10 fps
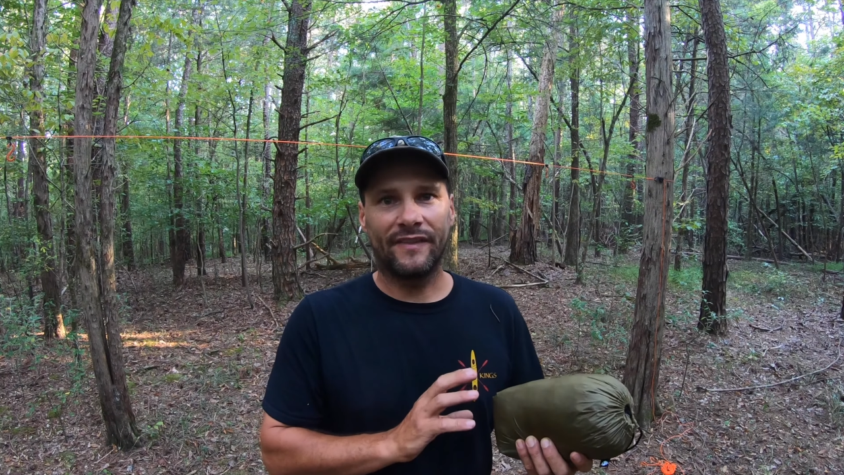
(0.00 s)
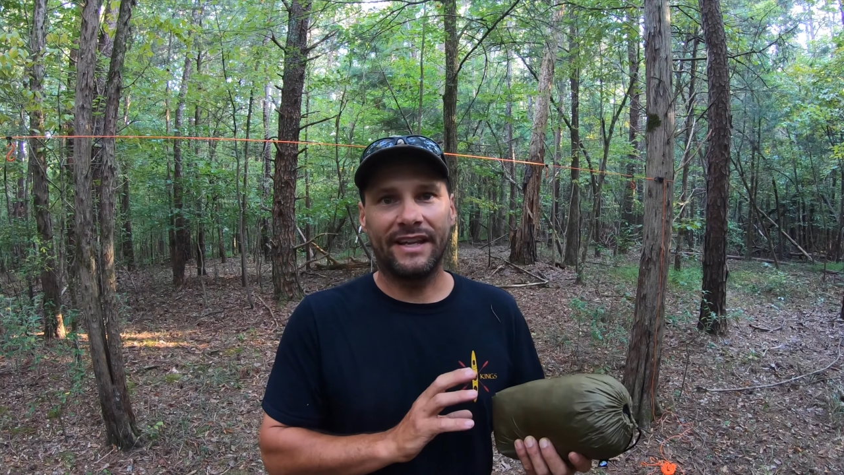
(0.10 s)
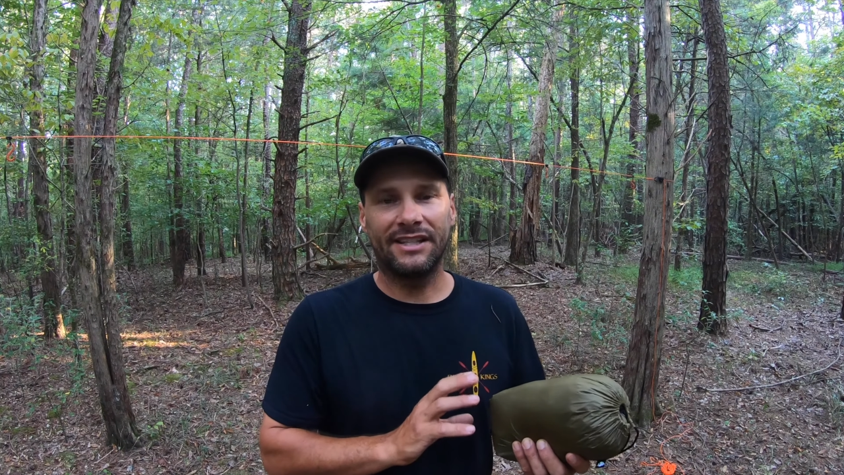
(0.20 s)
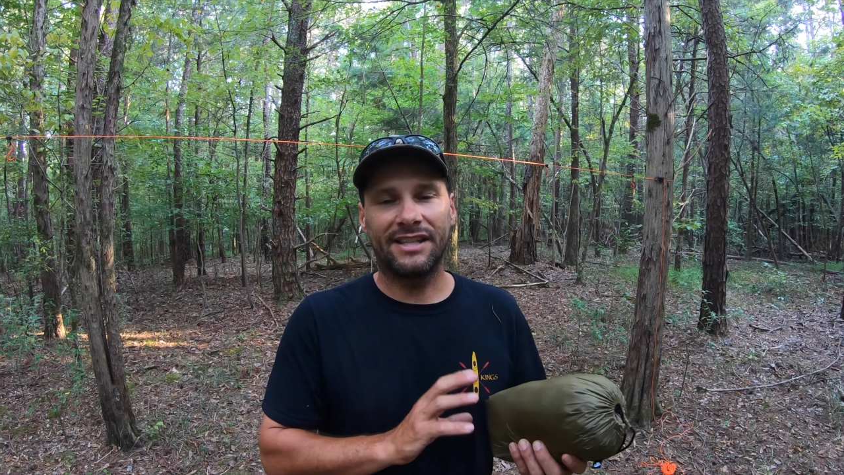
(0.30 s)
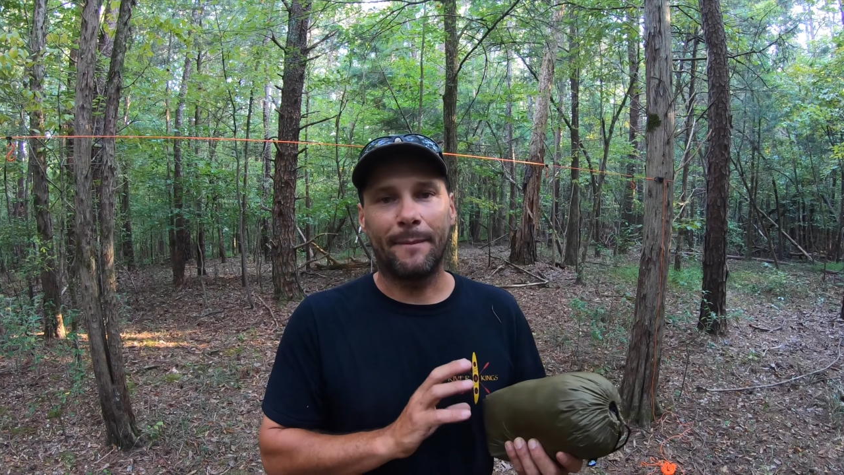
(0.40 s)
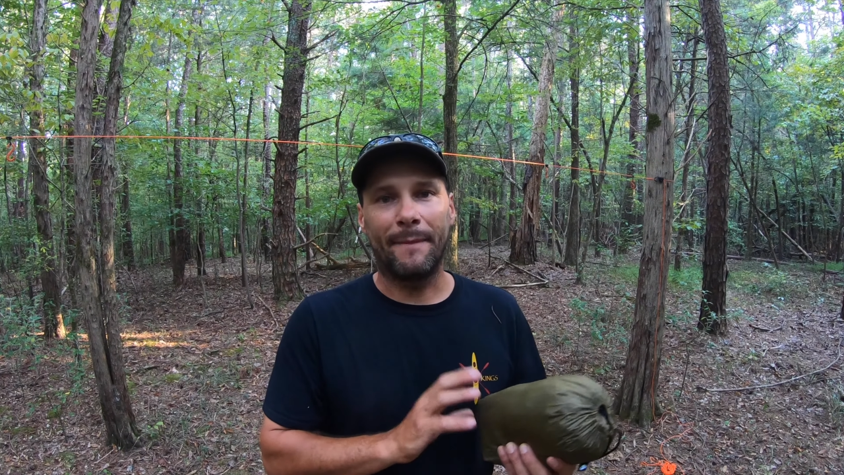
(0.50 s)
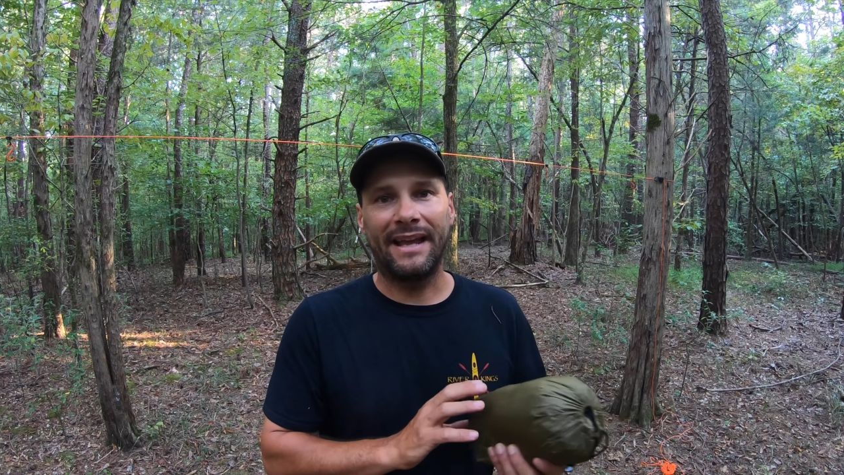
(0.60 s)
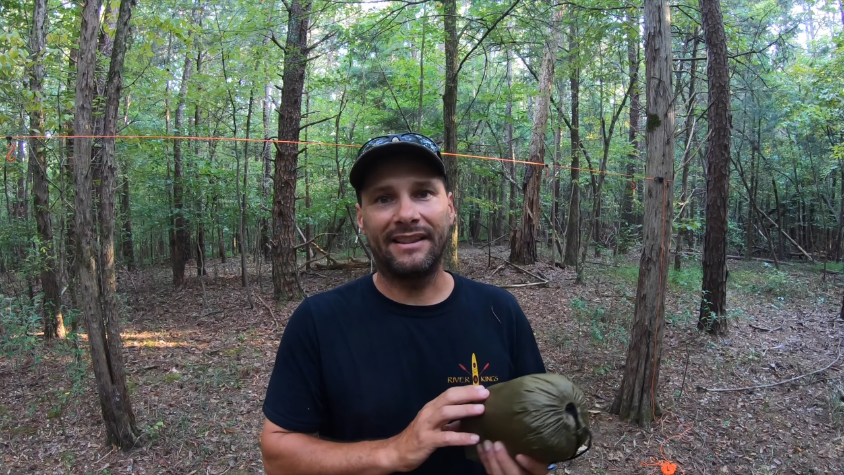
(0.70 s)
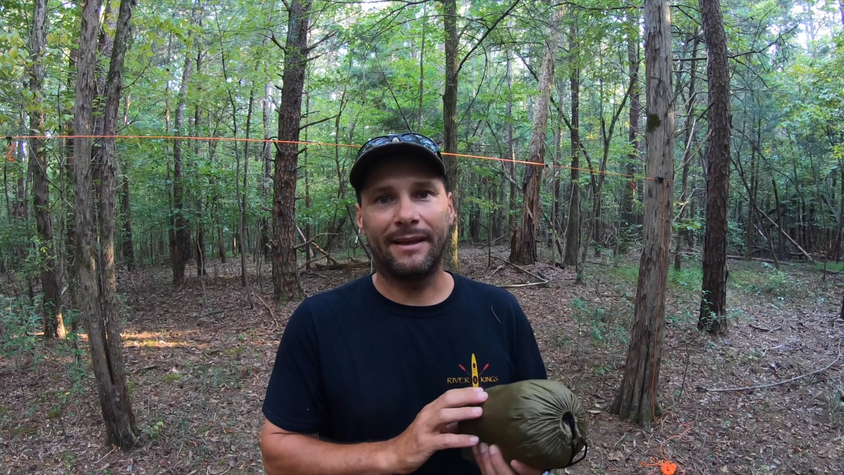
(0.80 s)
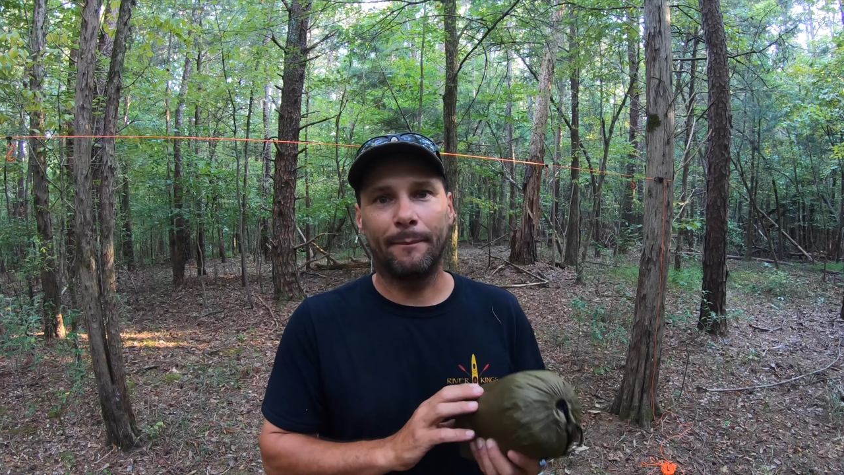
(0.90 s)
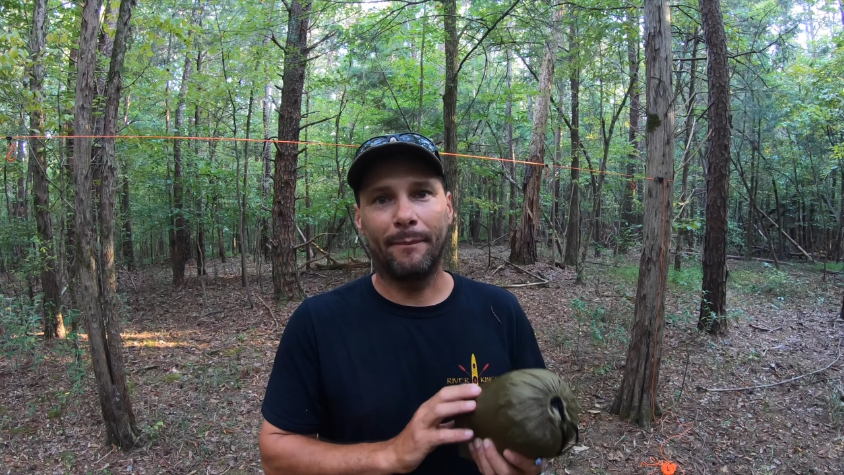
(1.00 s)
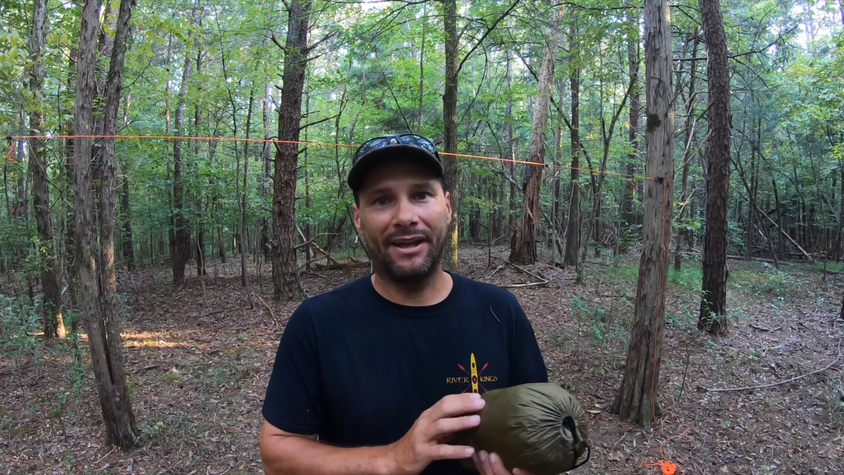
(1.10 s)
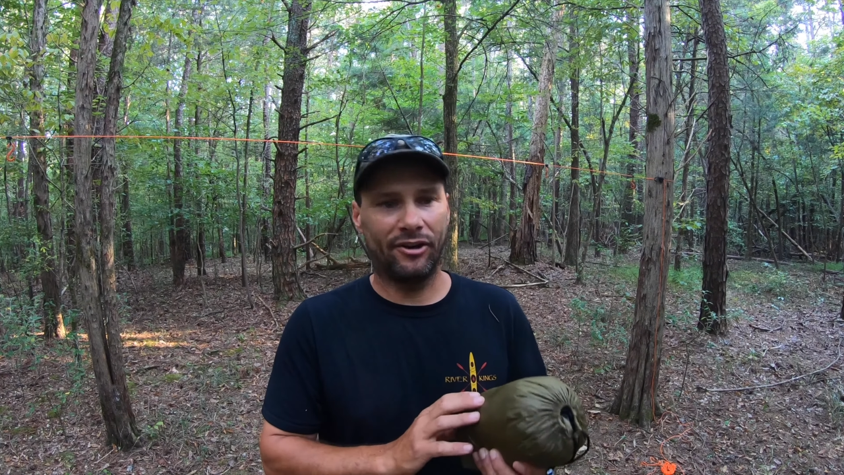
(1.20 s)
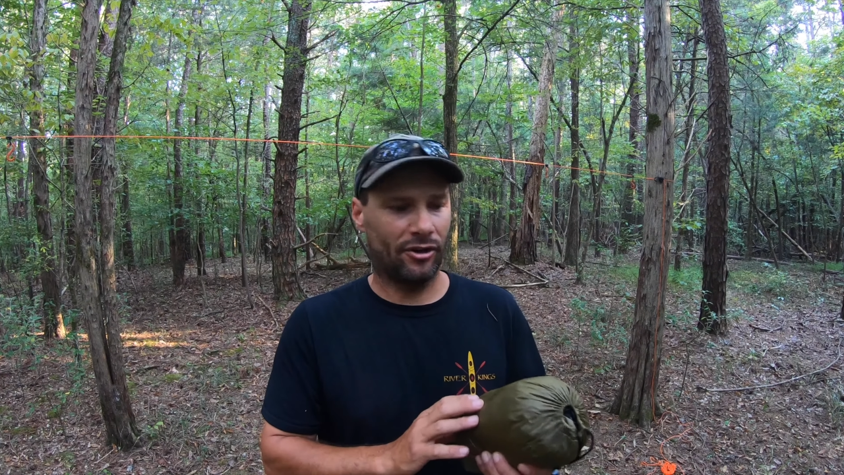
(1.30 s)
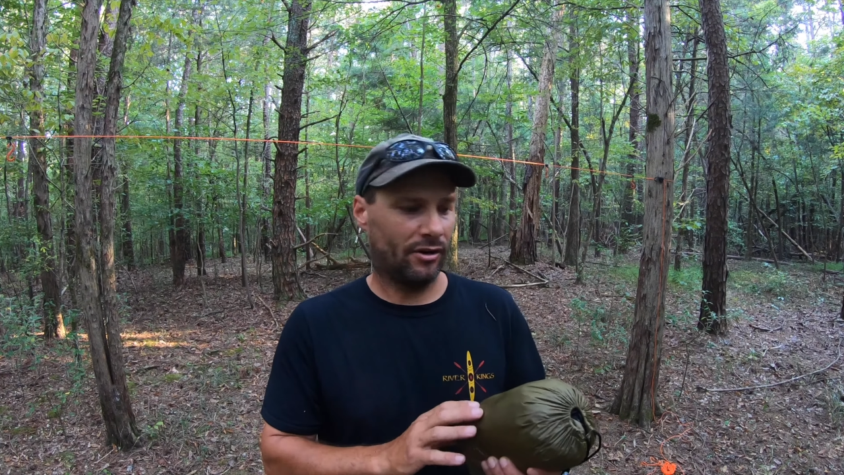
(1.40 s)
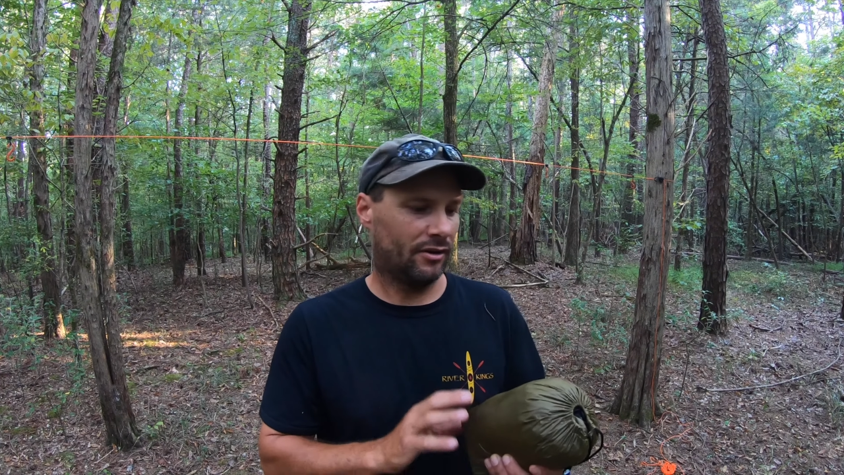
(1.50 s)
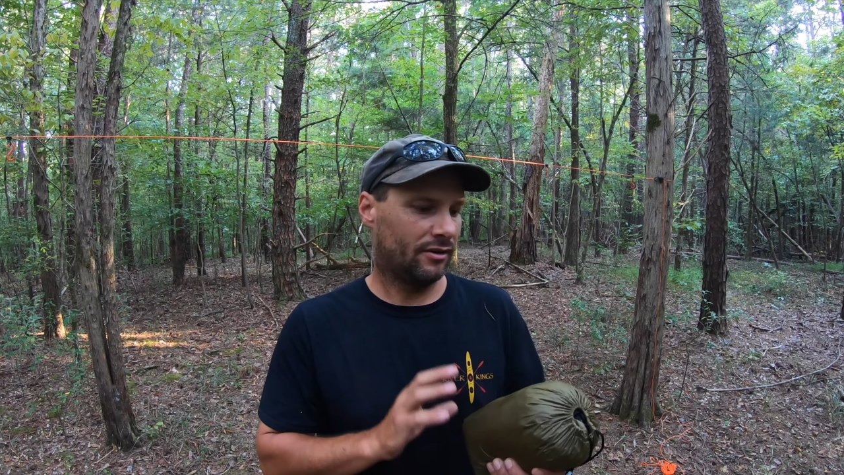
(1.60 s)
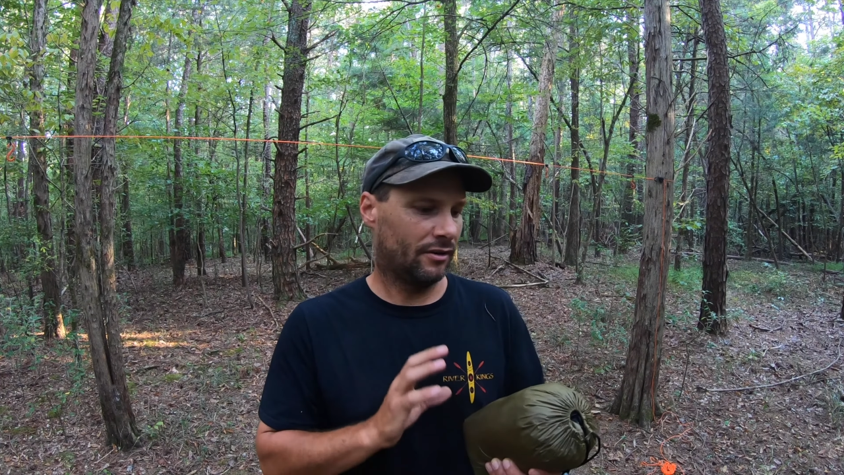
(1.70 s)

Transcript: these that make them better,